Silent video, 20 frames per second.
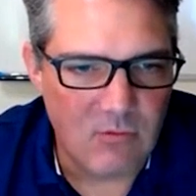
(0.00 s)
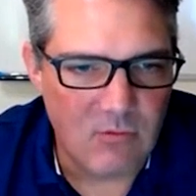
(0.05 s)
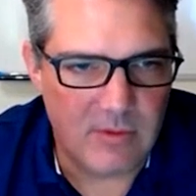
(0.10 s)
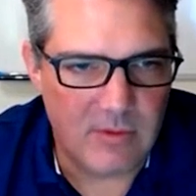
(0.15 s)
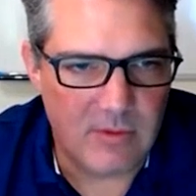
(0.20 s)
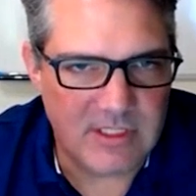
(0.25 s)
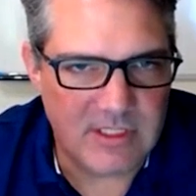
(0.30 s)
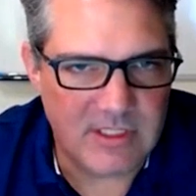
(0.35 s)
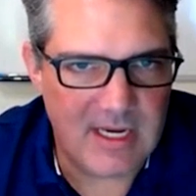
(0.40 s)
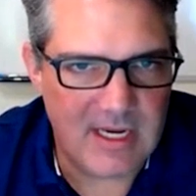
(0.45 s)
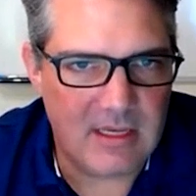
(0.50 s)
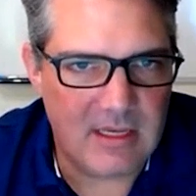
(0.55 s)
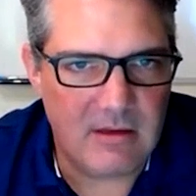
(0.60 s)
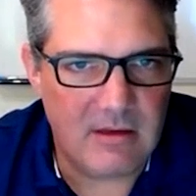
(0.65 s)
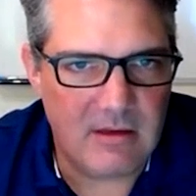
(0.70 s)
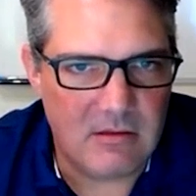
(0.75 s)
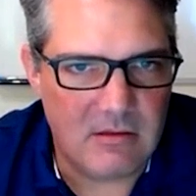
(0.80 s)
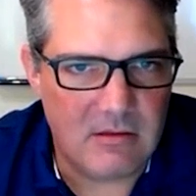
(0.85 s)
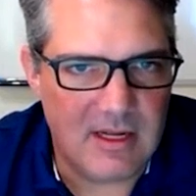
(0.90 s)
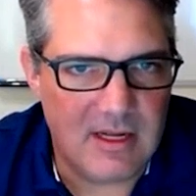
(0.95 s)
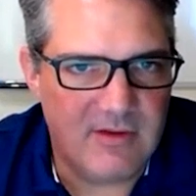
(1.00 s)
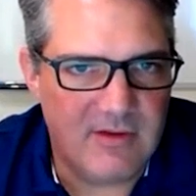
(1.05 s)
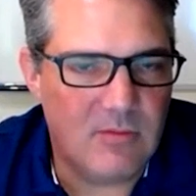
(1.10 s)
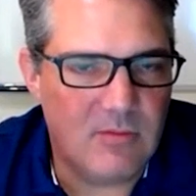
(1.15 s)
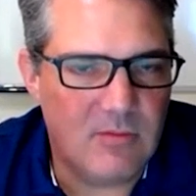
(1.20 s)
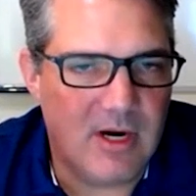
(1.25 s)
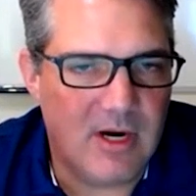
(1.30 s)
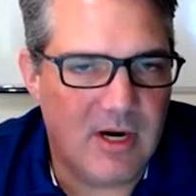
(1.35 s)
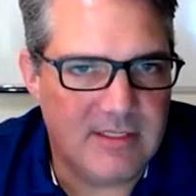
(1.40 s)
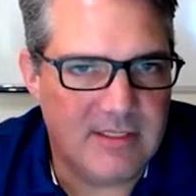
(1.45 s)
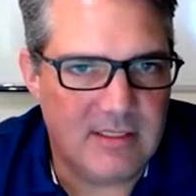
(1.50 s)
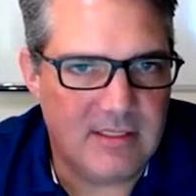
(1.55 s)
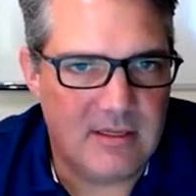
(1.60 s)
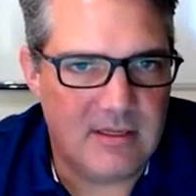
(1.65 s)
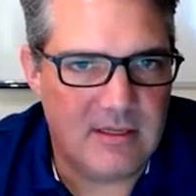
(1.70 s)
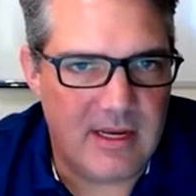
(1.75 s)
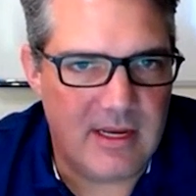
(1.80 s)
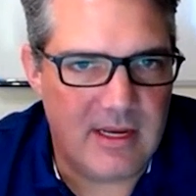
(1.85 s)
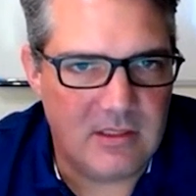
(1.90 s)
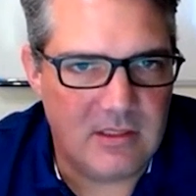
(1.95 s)
Where we're seeing it in a lot of enterprises
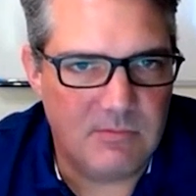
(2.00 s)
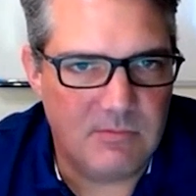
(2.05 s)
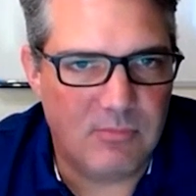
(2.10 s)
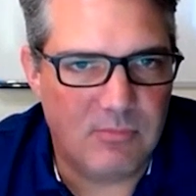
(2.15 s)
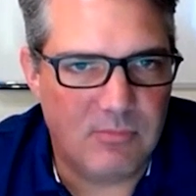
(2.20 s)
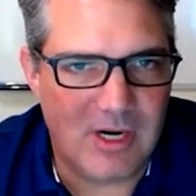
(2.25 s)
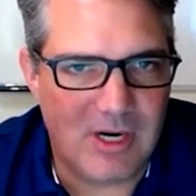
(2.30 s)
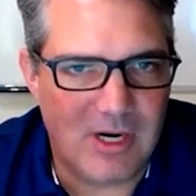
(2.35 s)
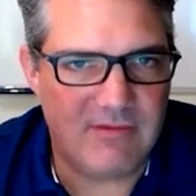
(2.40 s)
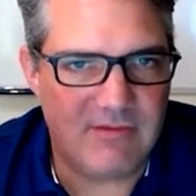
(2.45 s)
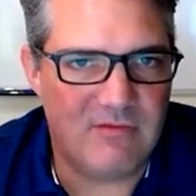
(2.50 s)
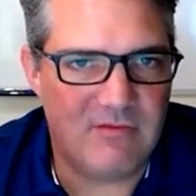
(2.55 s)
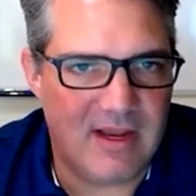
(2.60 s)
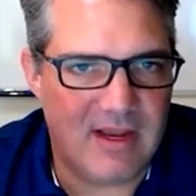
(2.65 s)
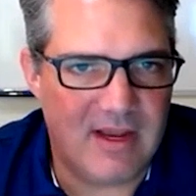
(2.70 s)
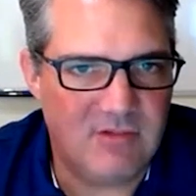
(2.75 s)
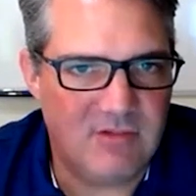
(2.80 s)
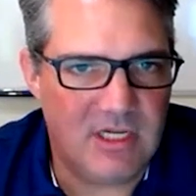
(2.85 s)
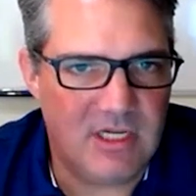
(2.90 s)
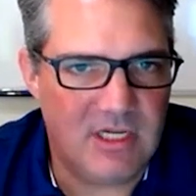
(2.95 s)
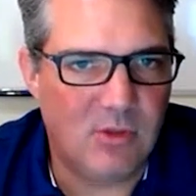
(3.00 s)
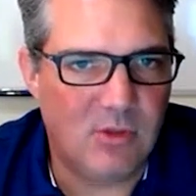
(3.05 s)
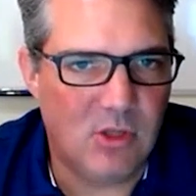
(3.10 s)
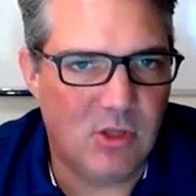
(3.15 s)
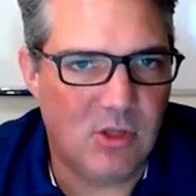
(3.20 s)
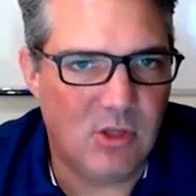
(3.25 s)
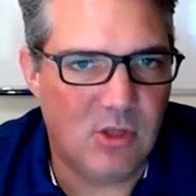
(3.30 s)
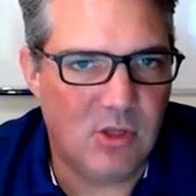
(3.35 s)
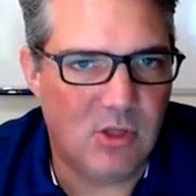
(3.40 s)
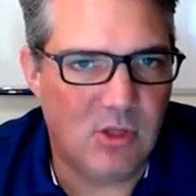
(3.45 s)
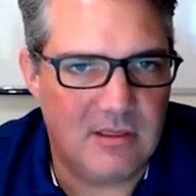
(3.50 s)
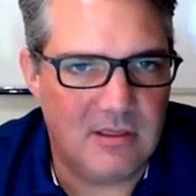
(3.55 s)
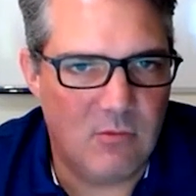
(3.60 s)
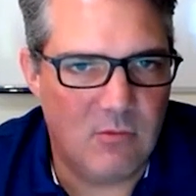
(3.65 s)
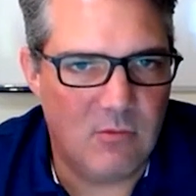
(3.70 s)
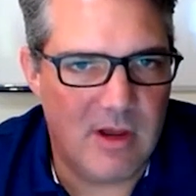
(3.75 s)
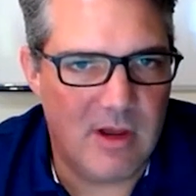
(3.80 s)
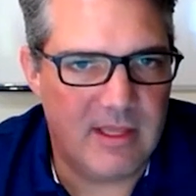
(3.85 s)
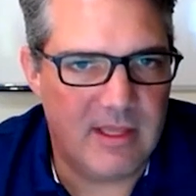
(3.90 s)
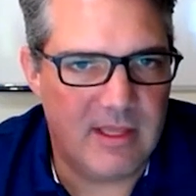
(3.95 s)
today is private five G deployments,
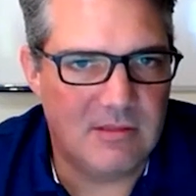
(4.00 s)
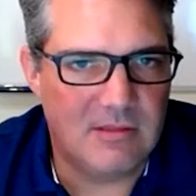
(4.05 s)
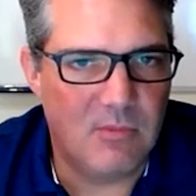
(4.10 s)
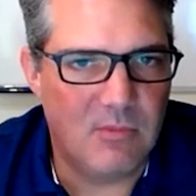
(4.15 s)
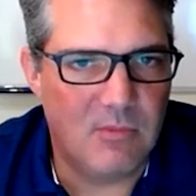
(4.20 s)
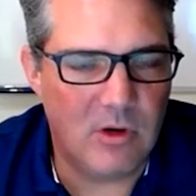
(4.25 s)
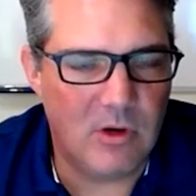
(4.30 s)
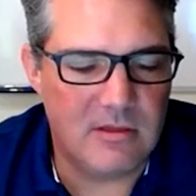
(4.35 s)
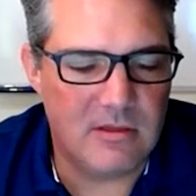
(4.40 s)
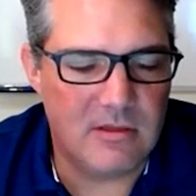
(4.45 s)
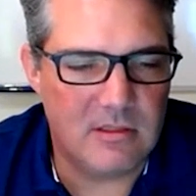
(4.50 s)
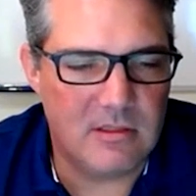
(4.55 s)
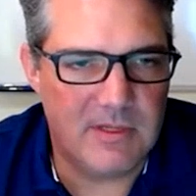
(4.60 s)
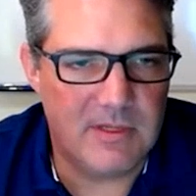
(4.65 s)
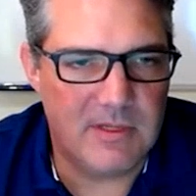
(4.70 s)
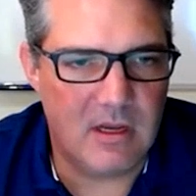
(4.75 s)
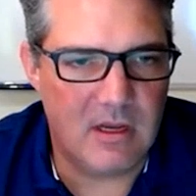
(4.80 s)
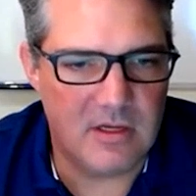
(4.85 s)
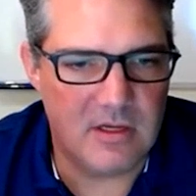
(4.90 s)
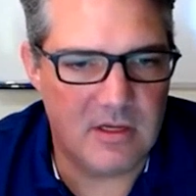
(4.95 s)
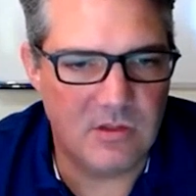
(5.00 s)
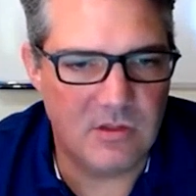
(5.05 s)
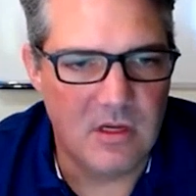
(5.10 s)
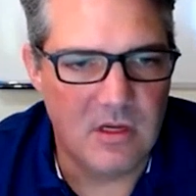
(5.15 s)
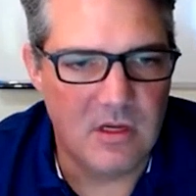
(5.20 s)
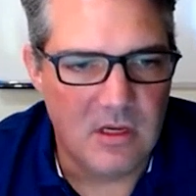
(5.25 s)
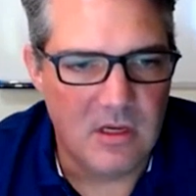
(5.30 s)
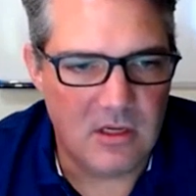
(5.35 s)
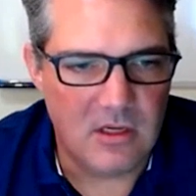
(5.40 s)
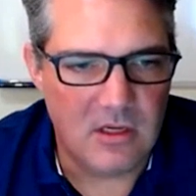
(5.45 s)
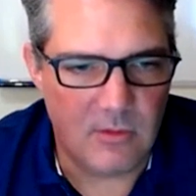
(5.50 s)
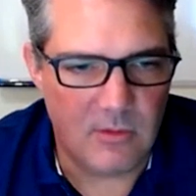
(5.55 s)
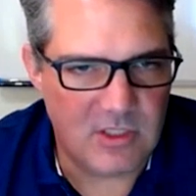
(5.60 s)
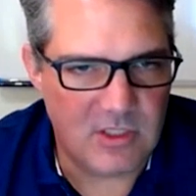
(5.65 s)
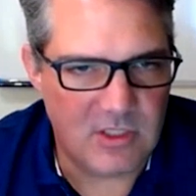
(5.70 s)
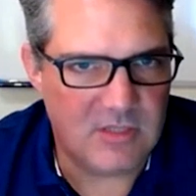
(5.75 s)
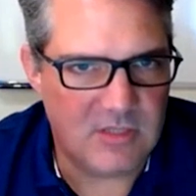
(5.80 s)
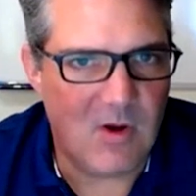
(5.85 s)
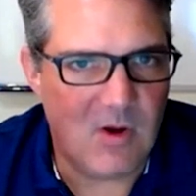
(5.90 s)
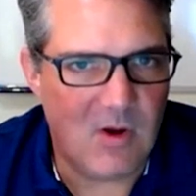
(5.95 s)
and why that's important is because you know, we
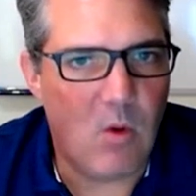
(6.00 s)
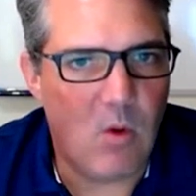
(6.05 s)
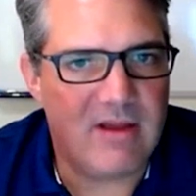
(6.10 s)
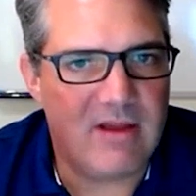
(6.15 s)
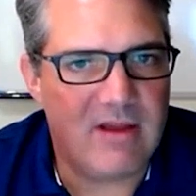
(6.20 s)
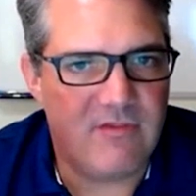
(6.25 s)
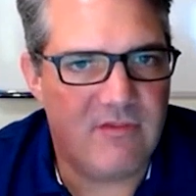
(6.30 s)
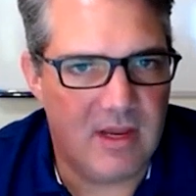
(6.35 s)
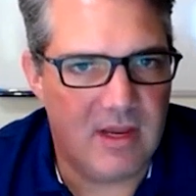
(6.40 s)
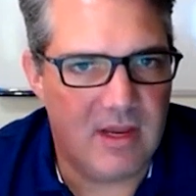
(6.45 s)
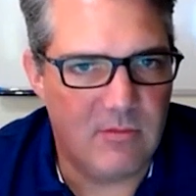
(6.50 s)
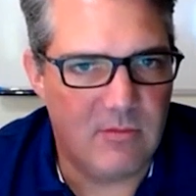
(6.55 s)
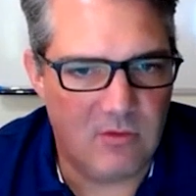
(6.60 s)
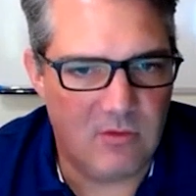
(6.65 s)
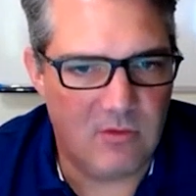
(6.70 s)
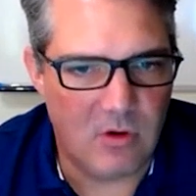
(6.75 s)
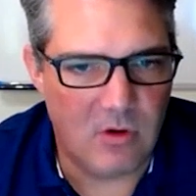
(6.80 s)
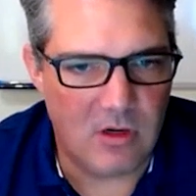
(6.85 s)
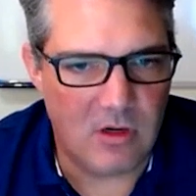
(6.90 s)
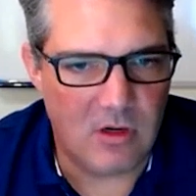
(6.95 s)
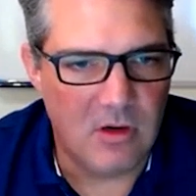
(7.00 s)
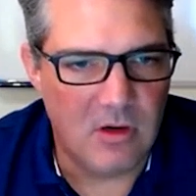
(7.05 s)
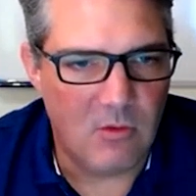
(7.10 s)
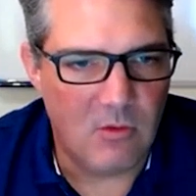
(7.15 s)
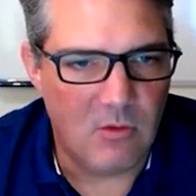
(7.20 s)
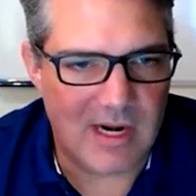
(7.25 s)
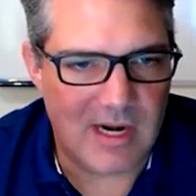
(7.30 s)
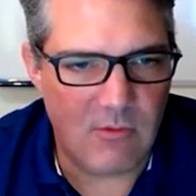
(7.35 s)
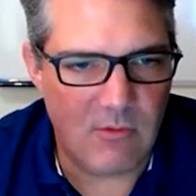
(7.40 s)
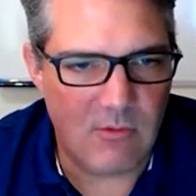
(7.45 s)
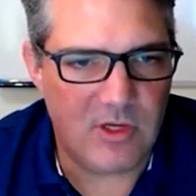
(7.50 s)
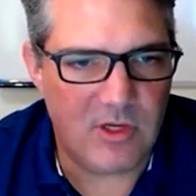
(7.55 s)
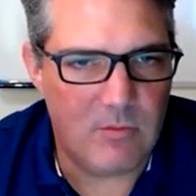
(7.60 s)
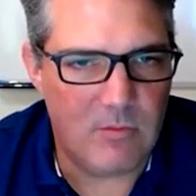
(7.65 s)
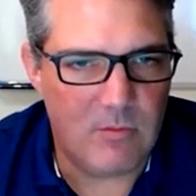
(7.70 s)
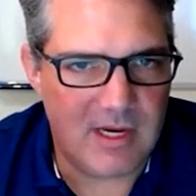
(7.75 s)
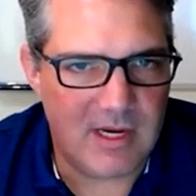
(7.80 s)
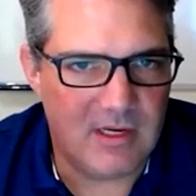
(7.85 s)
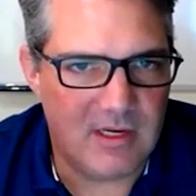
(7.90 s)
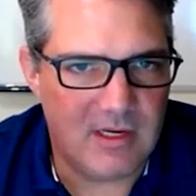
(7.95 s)
talked about Wi-Fi before. When I want
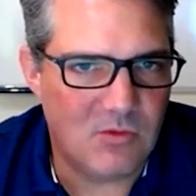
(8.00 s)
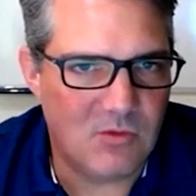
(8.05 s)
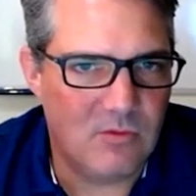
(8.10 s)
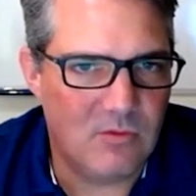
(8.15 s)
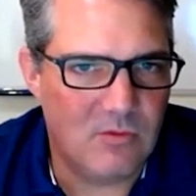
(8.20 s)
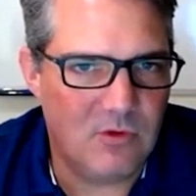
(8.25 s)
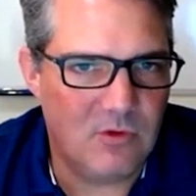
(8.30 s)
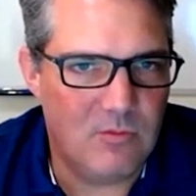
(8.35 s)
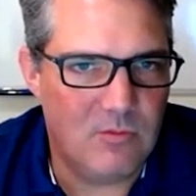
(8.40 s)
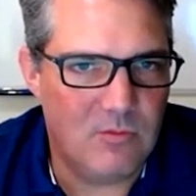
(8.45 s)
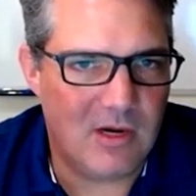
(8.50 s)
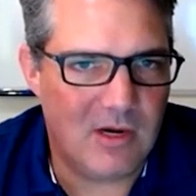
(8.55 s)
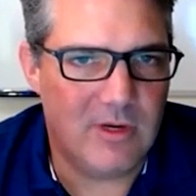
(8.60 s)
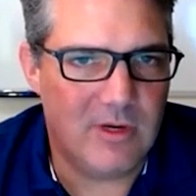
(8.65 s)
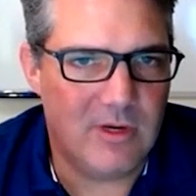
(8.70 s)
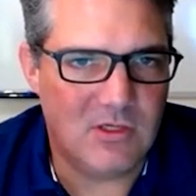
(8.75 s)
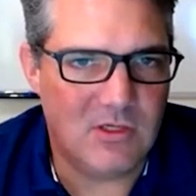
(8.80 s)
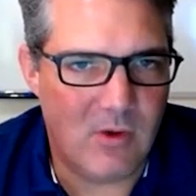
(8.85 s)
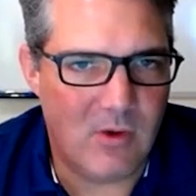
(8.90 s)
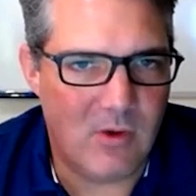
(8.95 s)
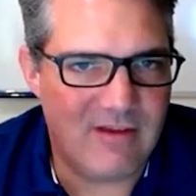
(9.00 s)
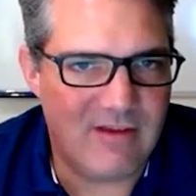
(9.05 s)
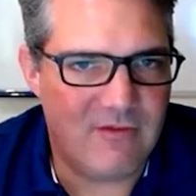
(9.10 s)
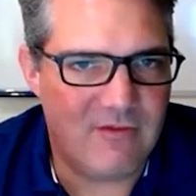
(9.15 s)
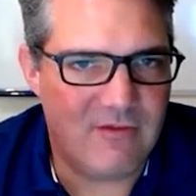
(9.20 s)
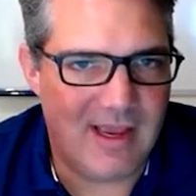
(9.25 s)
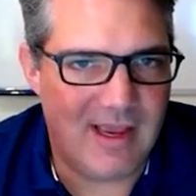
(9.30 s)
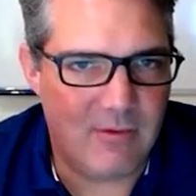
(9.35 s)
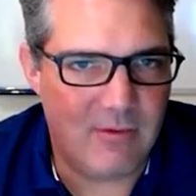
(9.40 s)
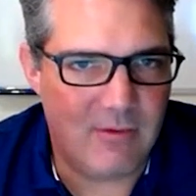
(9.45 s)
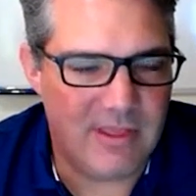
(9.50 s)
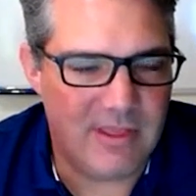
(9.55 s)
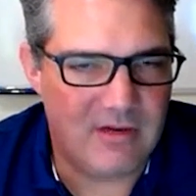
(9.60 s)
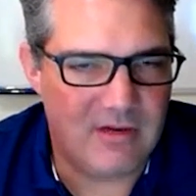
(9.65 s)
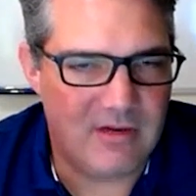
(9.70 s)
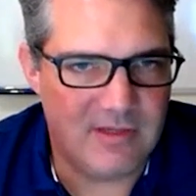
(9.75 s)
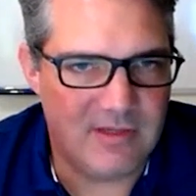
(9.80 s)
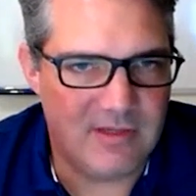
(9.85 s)
ubiquitous ubiquitous Wi-Fi within a